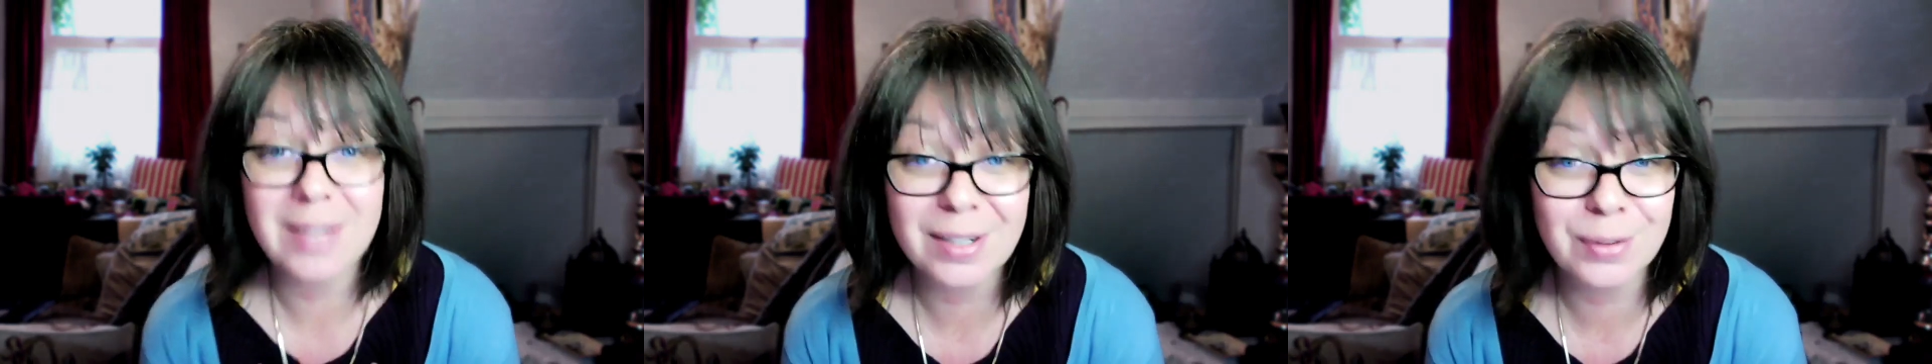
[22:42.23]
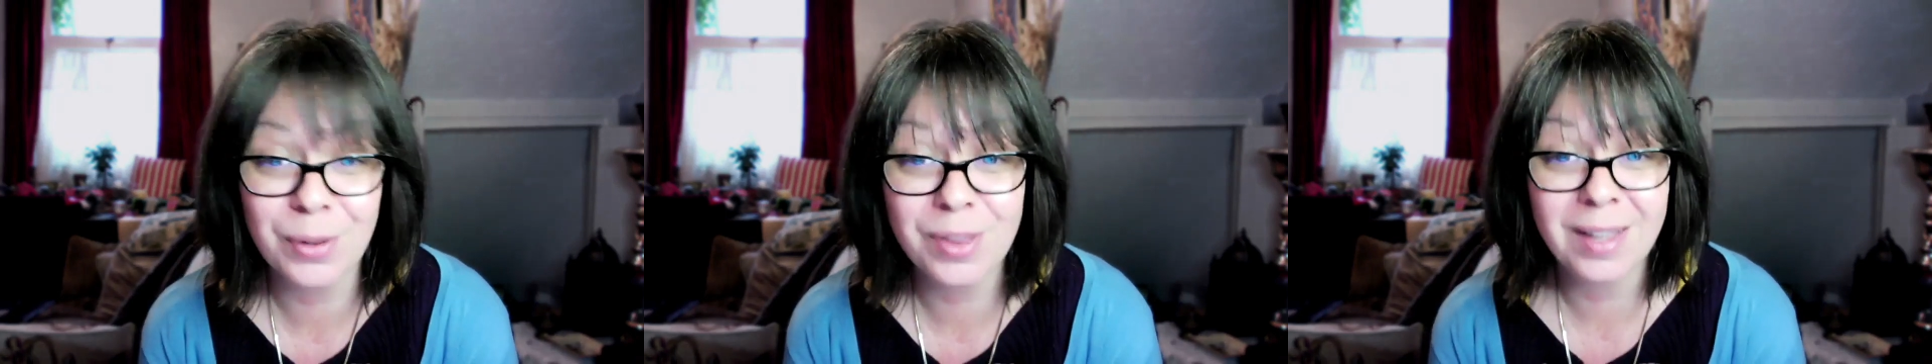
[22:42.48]
I
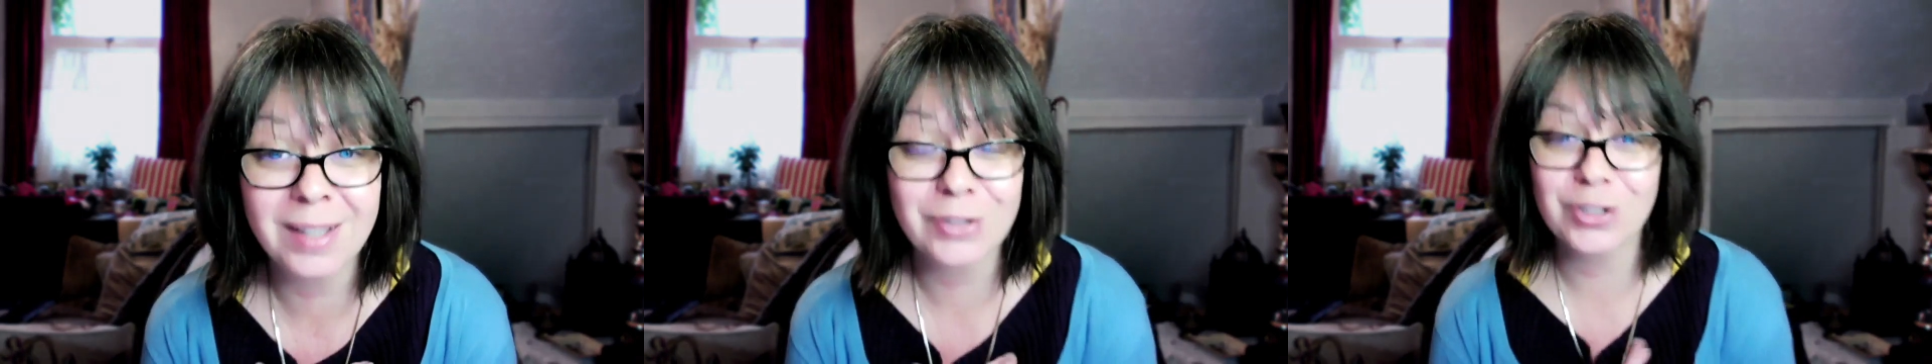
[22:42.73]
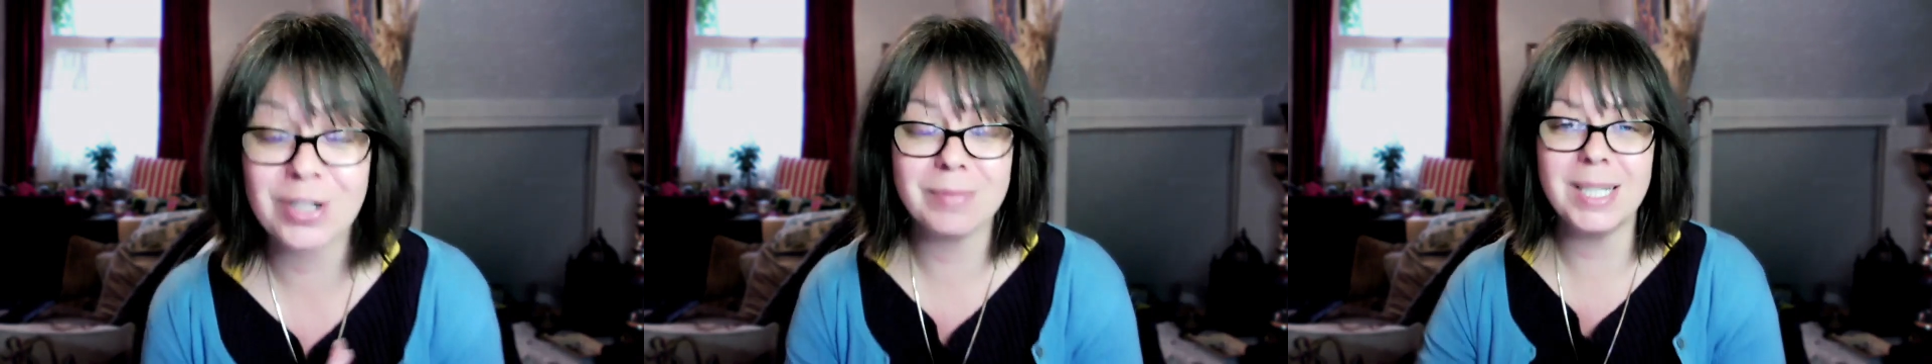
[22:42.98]
don't think I
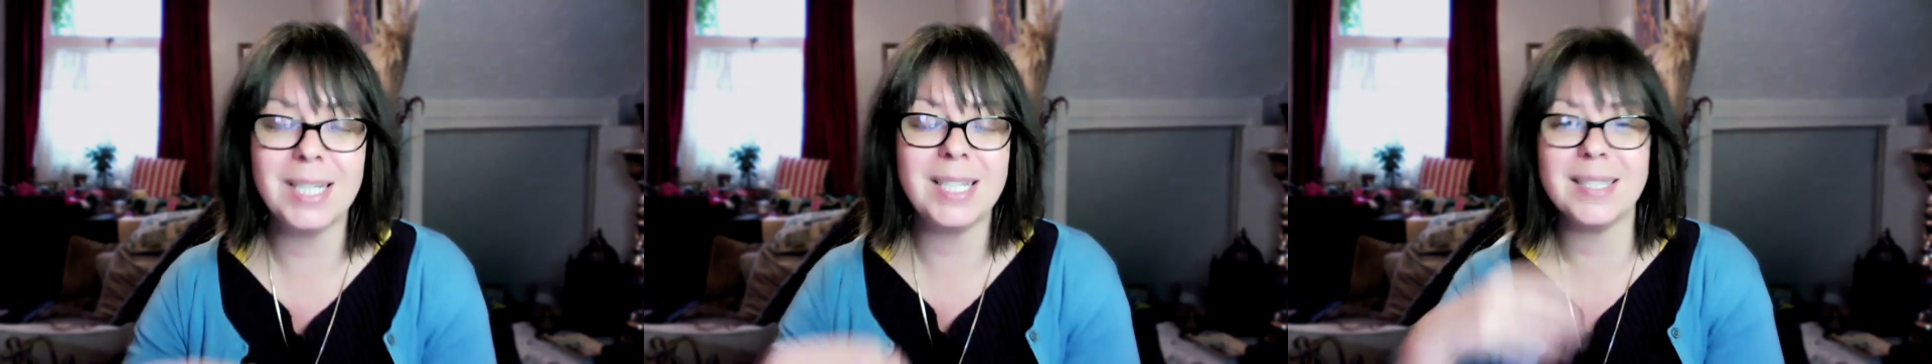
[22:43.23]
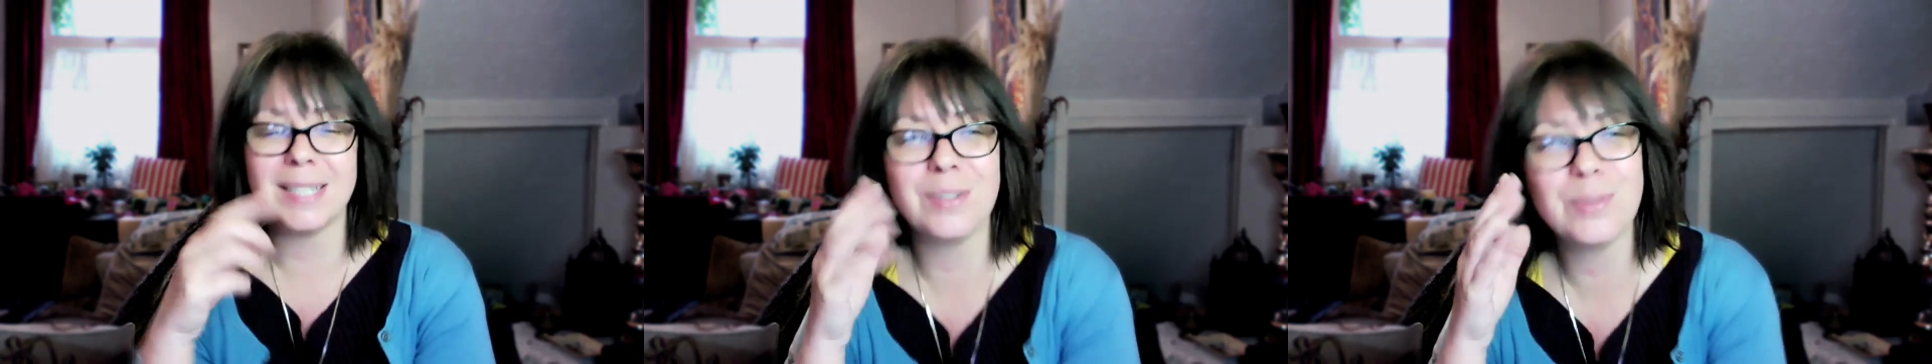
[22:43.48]
should have money,
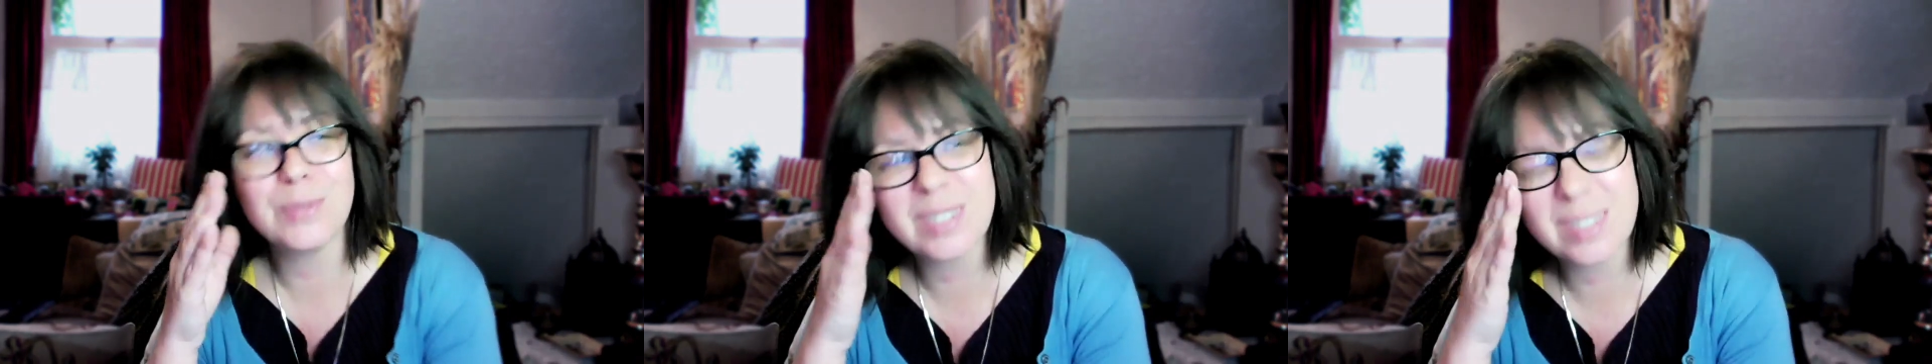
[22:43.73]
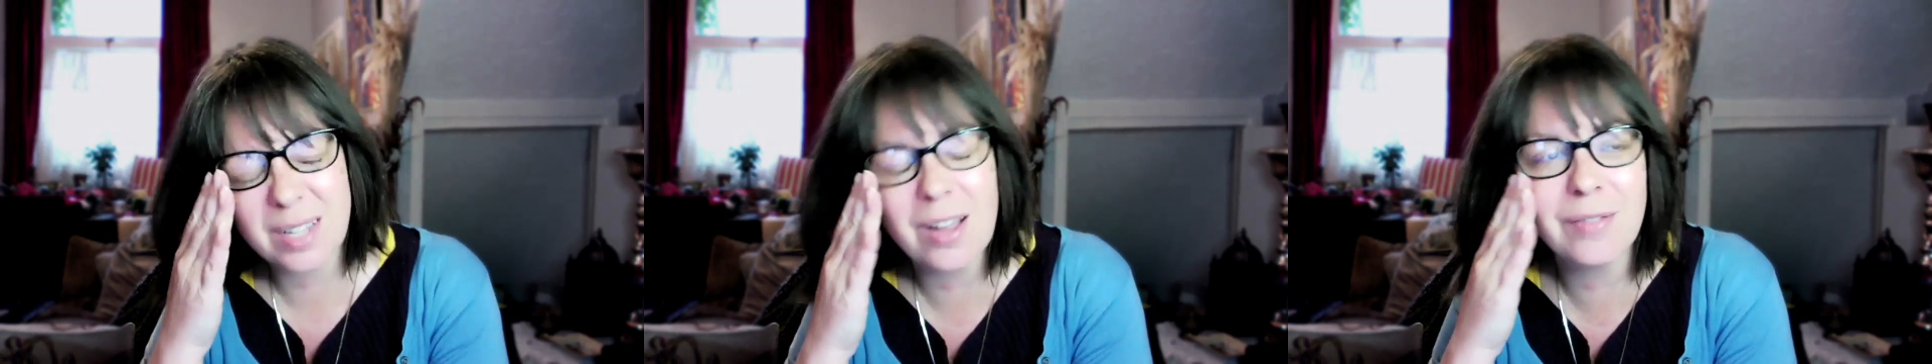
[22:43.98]
that I don't
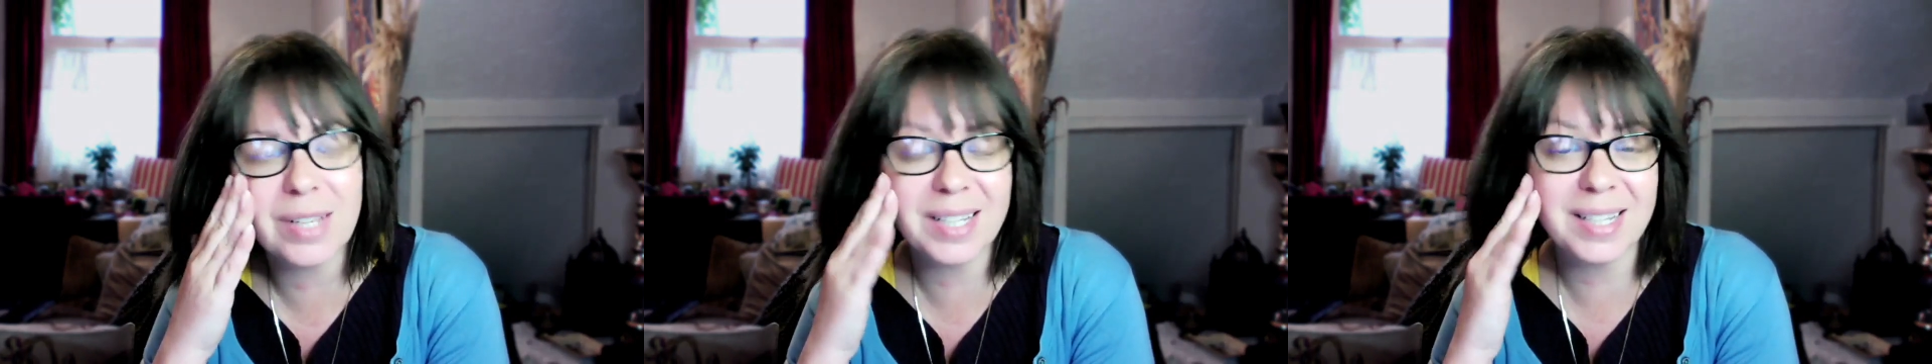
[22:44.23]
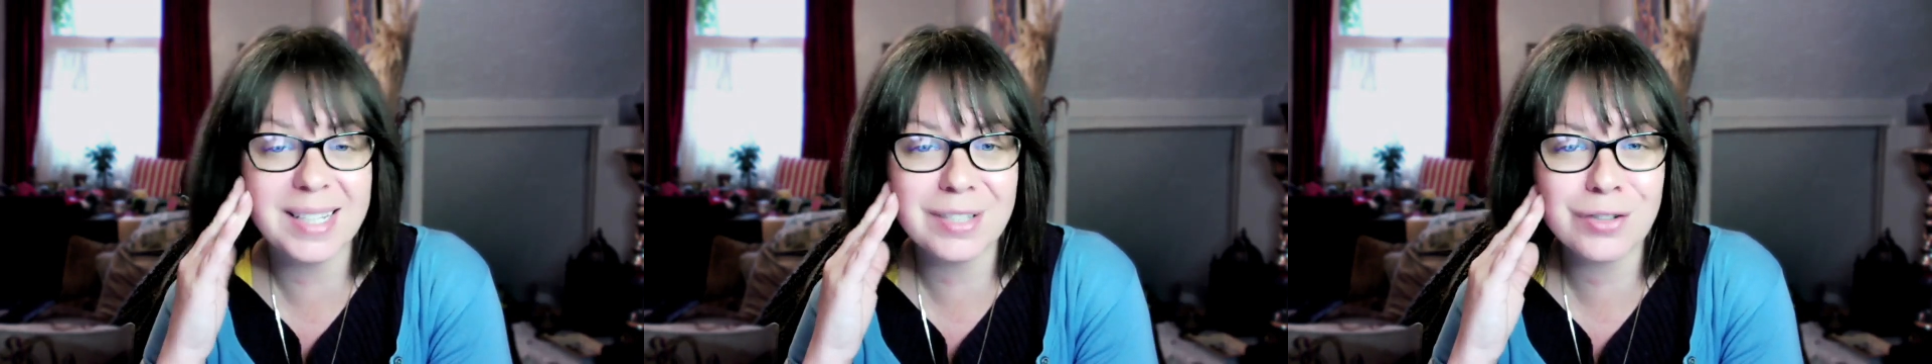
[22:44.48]
deserve it.
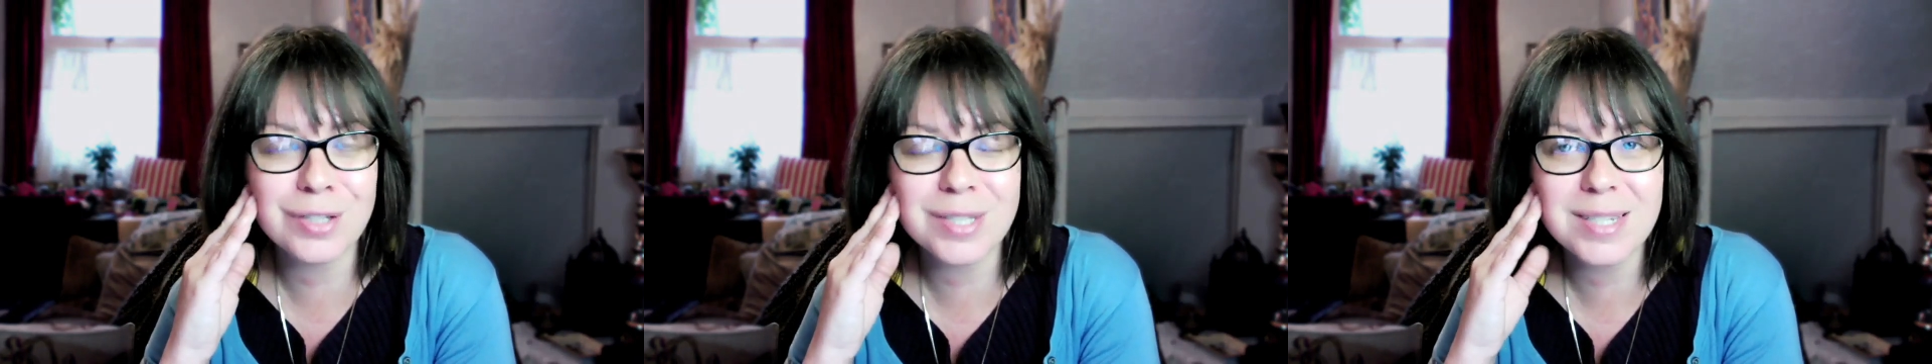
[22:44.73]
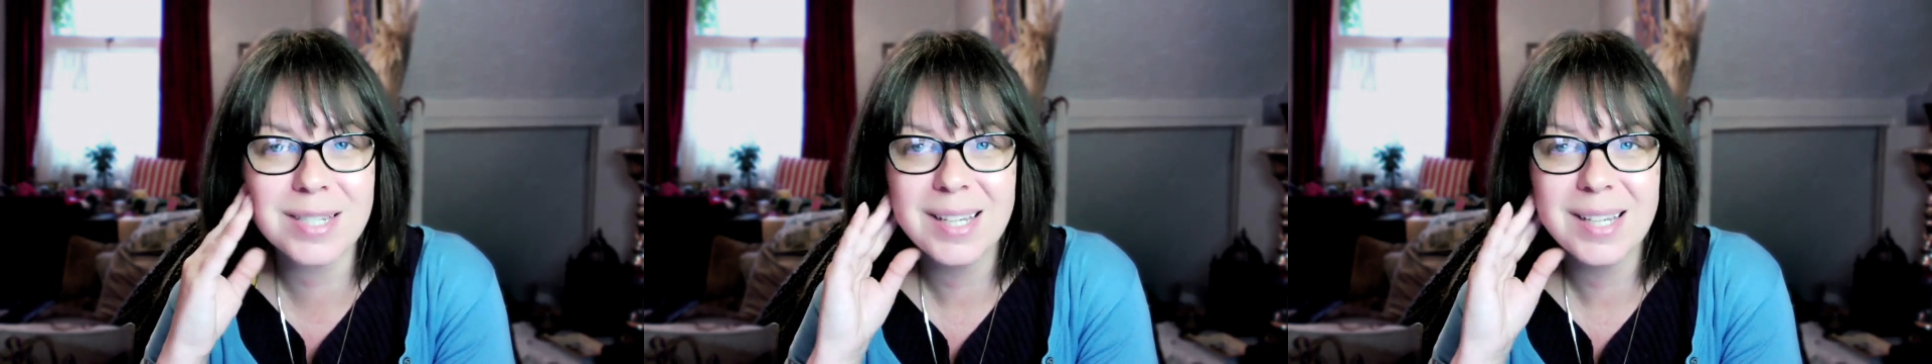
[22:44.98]
It's just